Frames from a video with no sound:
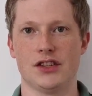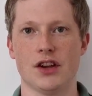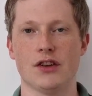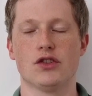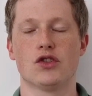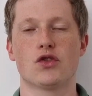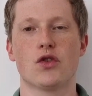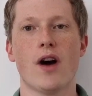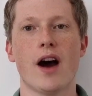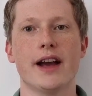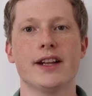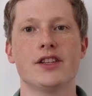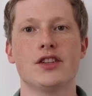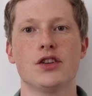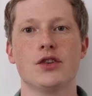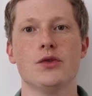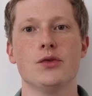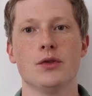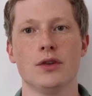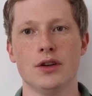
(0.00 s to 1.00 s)
So try
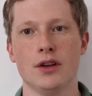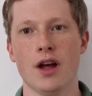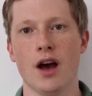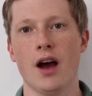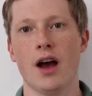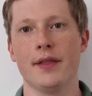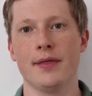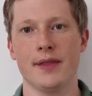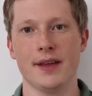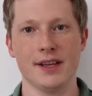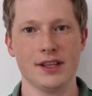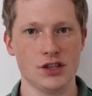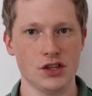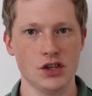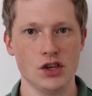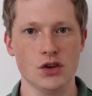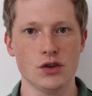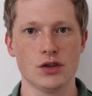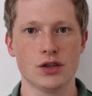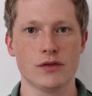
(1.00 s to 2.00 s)
to learn
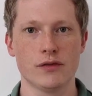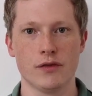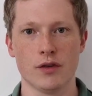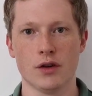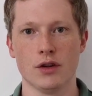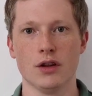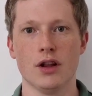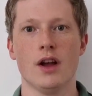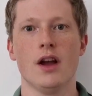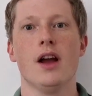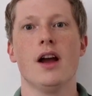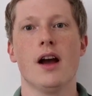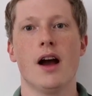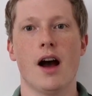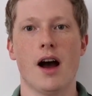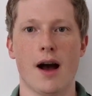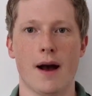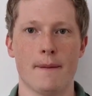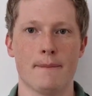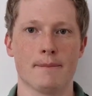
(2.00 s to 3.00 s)
these useful
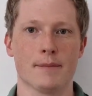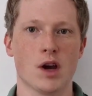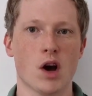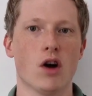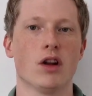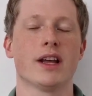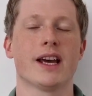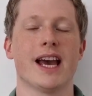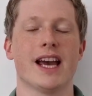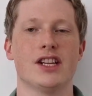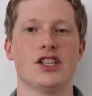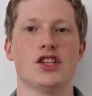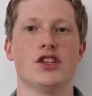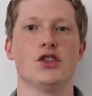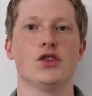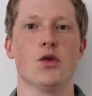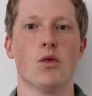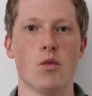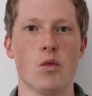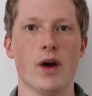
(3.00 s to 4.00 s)

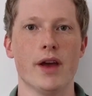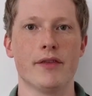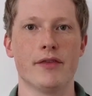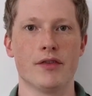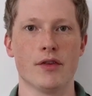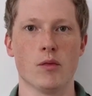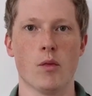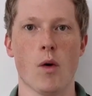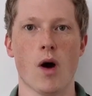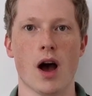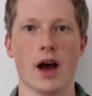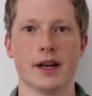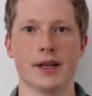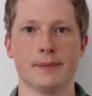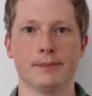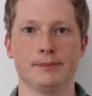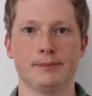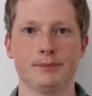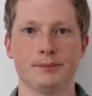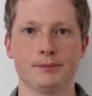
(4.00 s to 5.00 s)
collocations with the word.